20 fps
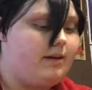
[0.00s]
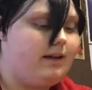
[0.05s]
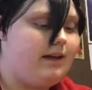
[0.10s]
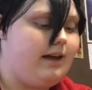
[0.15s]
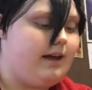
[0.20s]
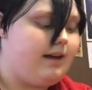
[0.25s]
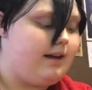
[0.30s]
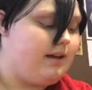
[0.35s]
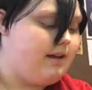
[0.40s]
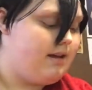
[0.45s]

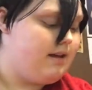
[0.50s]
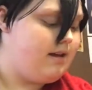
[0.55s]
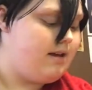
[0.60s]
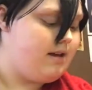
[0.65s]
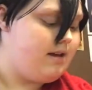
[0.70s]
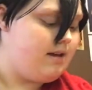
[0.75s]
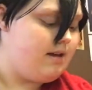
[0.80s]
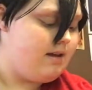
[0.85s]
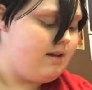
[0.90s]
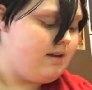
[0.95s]
Yeah.
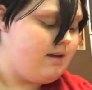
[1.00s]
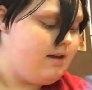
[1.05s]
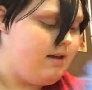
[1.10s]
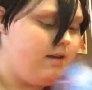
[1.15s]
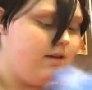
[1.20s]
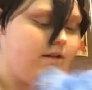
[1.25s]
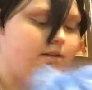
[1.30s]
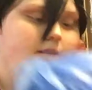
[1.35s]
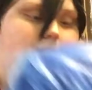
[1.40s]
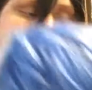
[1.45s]

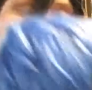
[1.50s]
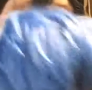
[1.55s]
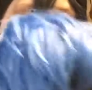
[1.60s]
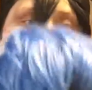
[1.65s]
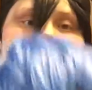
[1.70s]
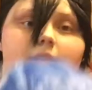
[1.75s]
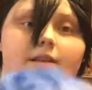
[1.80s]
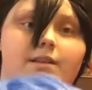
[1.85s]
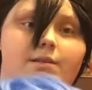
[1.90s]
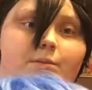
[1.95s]
So I
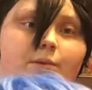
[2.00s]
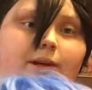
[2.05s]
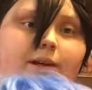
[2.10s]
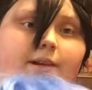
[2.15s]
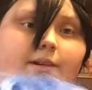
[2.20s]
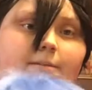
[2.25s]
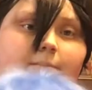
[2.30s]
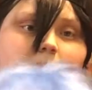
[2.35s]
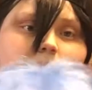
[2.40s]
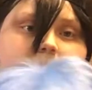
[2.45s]
found this
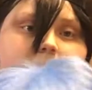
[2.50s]
wig